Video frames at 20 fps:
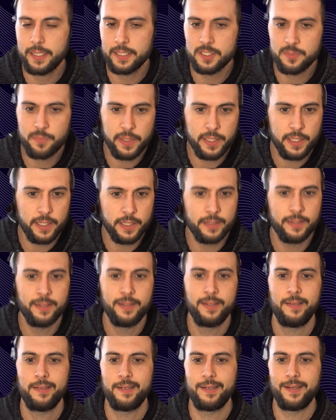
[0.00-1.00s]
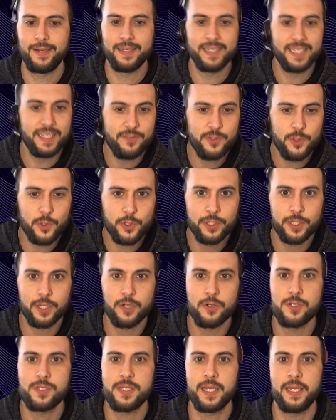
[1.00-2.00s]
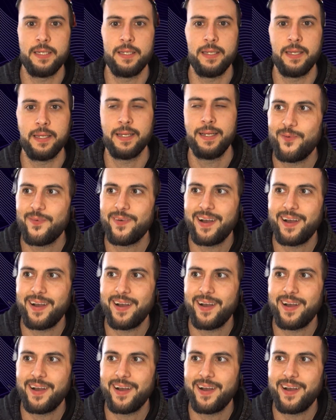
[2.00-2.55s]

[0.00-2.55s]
has been, gives you a good understanding.